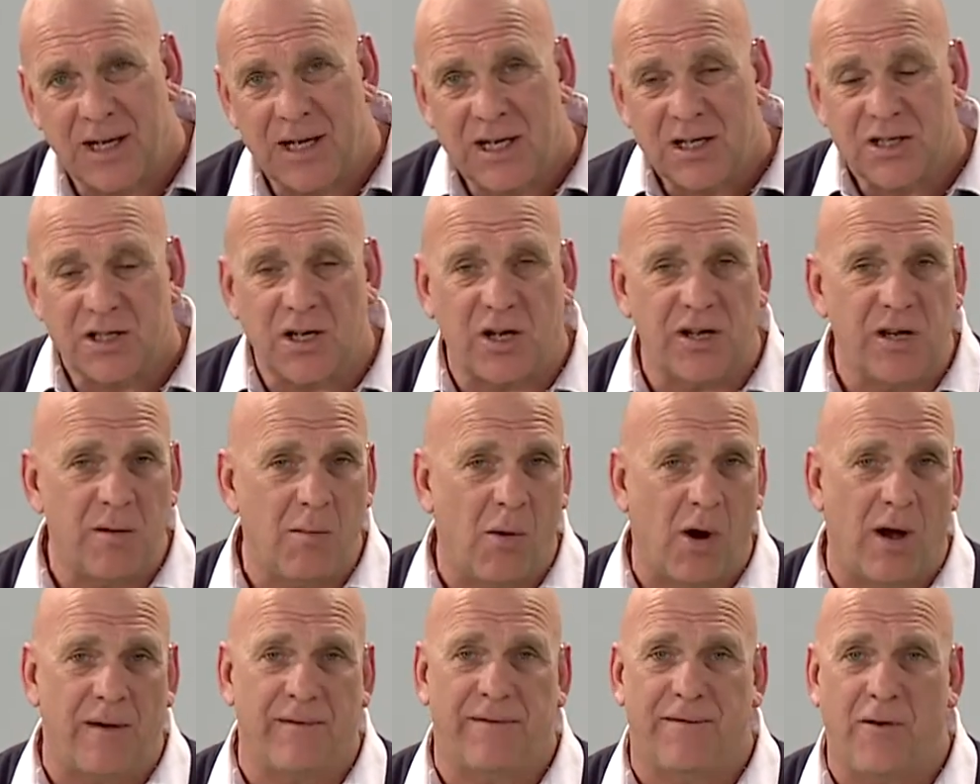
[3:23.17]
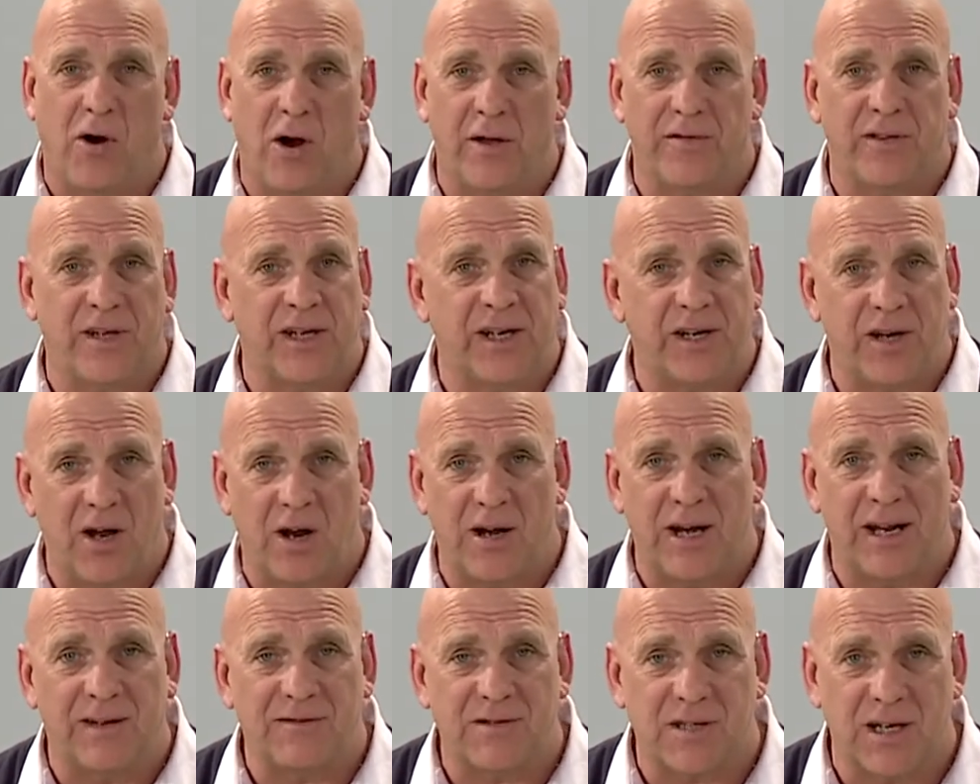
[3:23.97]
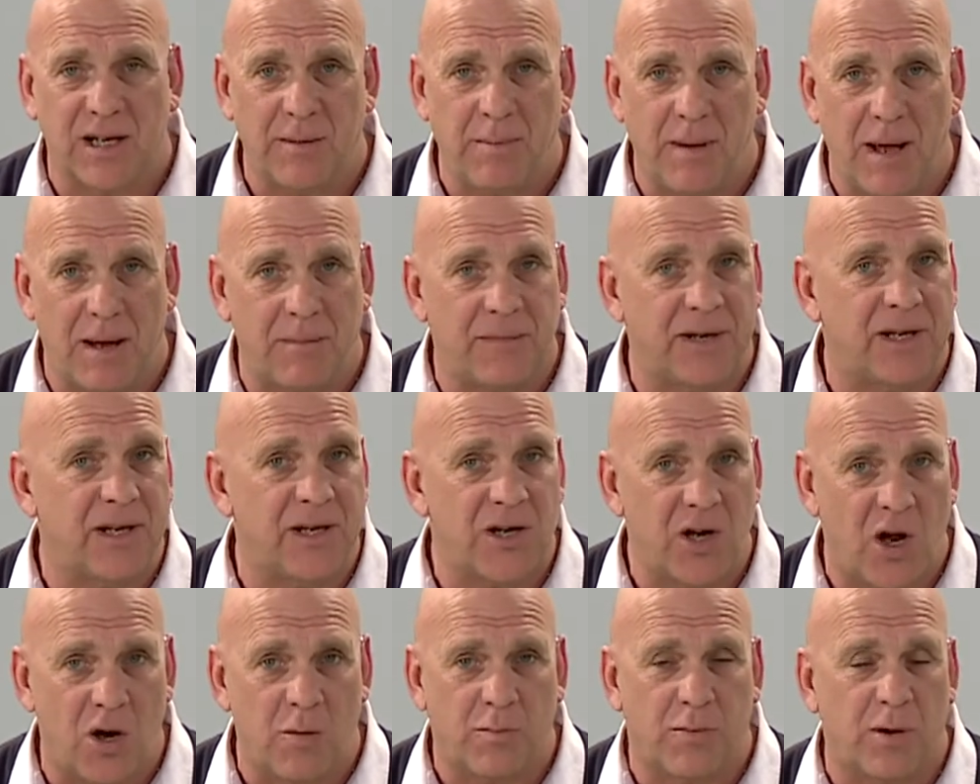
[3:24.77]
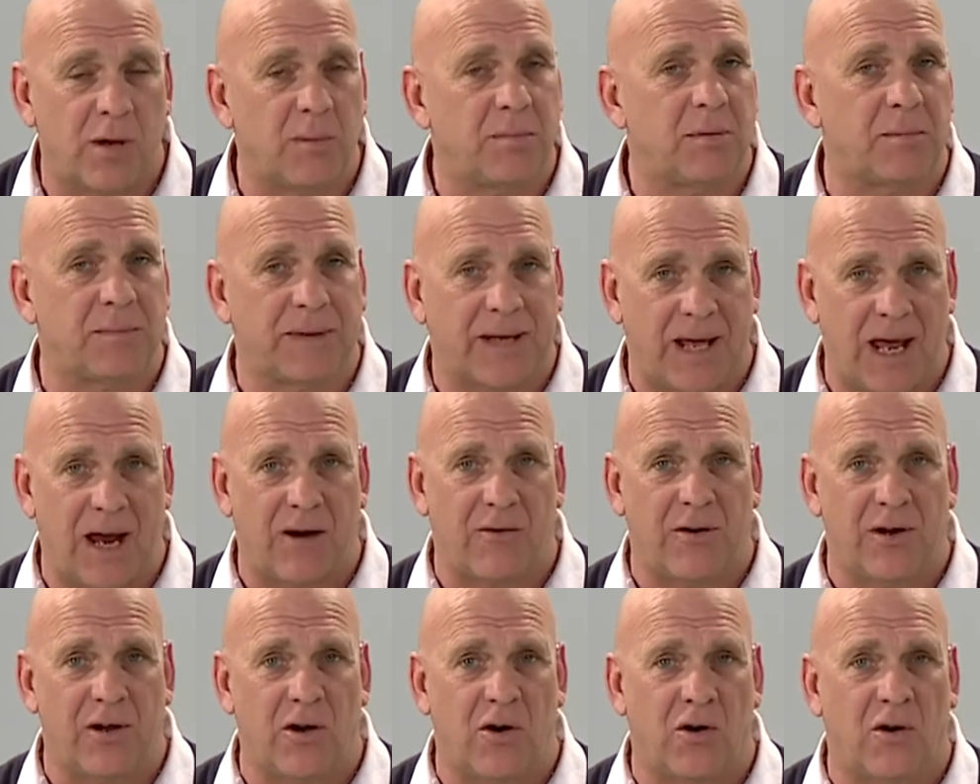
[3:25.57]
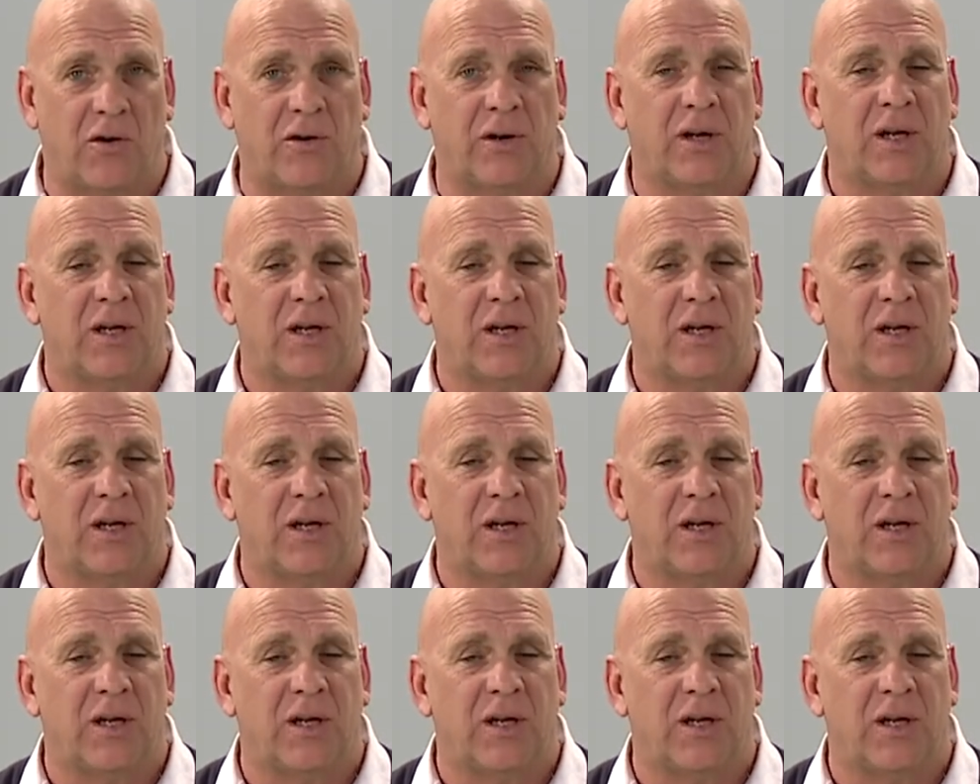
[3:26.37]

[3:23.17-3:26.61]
So you might find that you don't have sleep apnea, no problem, carry on.